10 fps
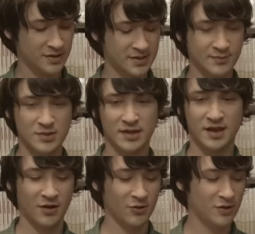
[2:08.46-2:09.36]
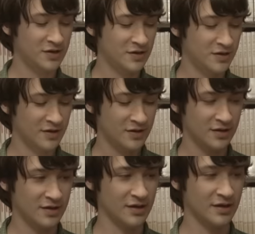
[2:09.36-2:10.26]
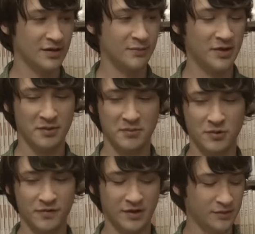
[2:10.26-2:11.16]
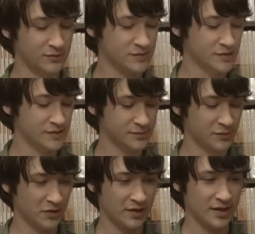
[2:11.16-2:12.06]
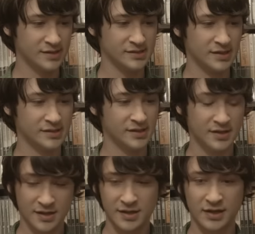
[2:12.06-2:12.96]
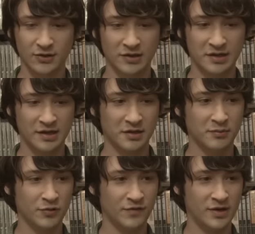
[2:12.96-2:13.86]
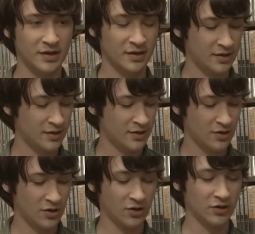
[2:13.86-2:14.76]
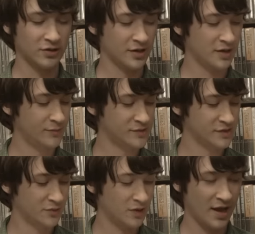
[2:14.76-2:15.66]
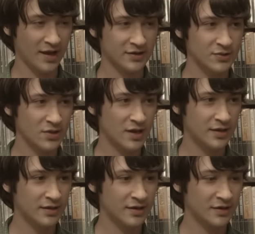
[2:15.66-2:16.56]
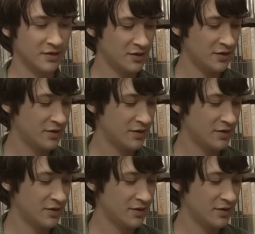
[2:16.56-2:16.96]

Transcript: Timothy Carey. Made a movie, he's one of the guys that's killed in the end of the movie, and he was the only actor that